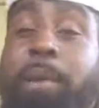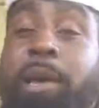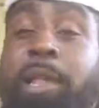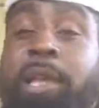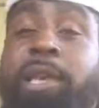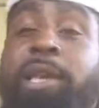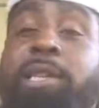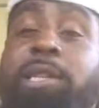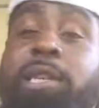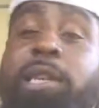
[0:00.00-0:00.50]

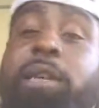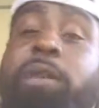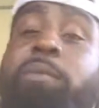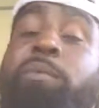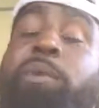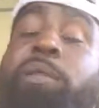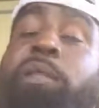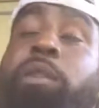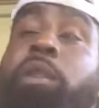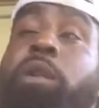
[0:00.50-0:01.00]
Pelican
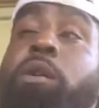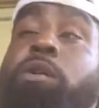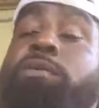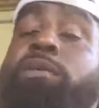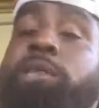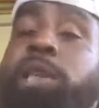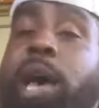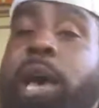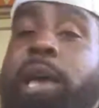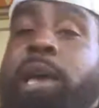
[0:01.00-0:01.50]
team with no
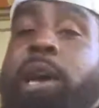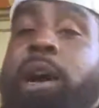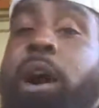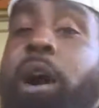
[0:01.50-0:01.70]
Zion.